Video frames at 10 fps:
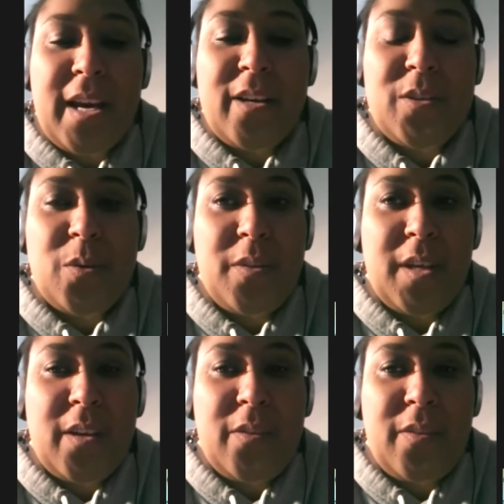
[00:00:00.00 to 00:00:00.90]
also
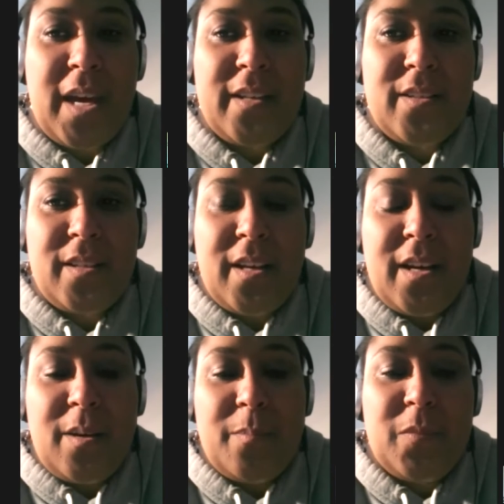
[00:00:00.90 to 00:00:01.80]
think that
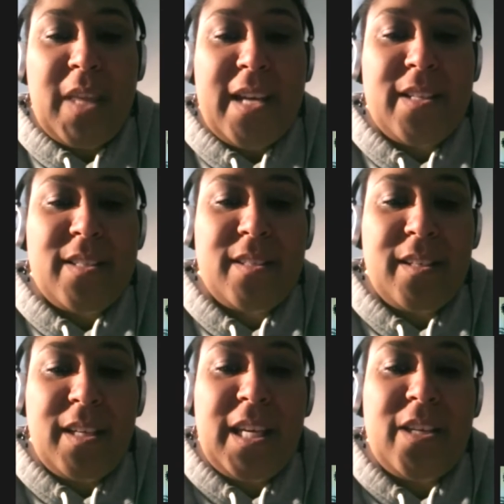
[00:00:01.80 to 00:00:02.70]

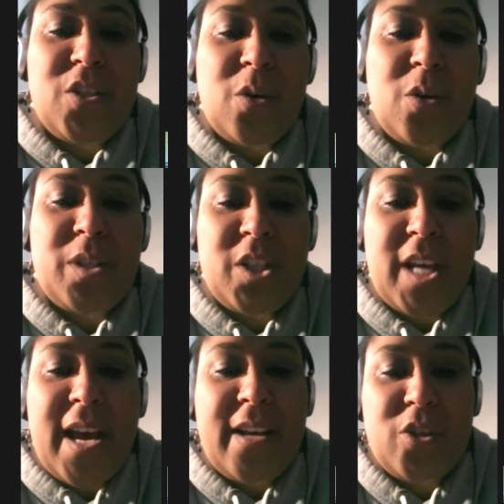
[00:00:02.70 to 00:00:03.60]
he is so
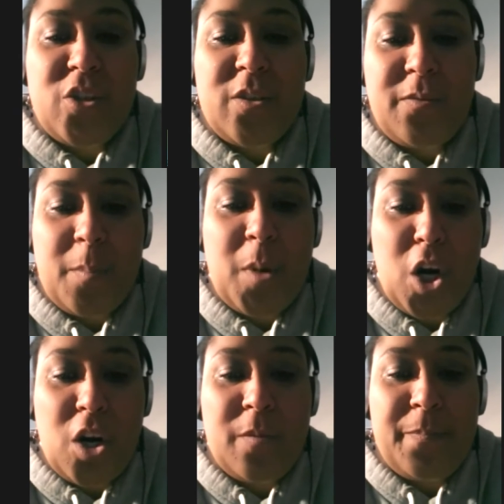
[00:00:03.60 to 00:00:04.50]
detached from
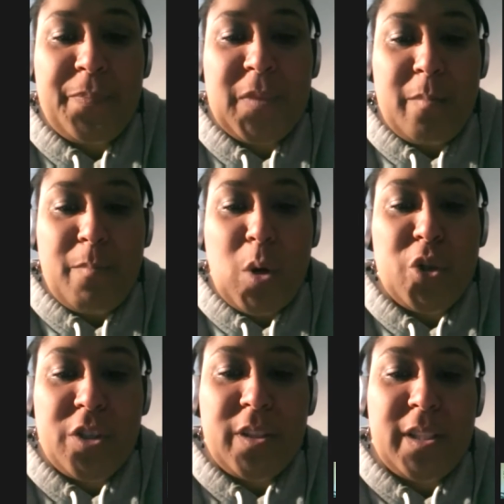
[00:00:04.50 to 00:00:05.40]
her
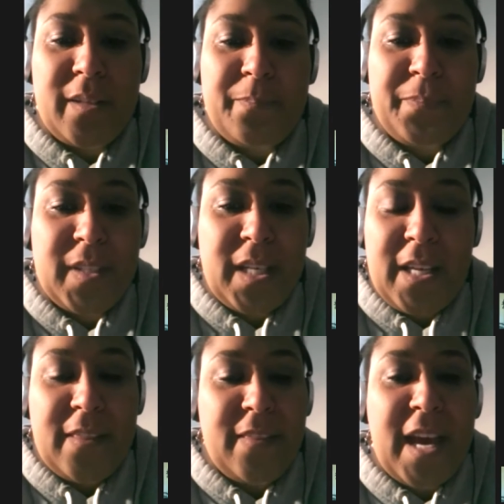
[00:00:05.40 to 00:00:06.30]
emotionally
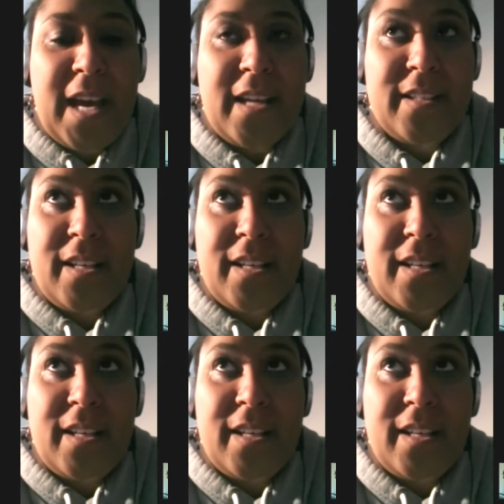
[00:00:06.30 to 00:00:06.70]
that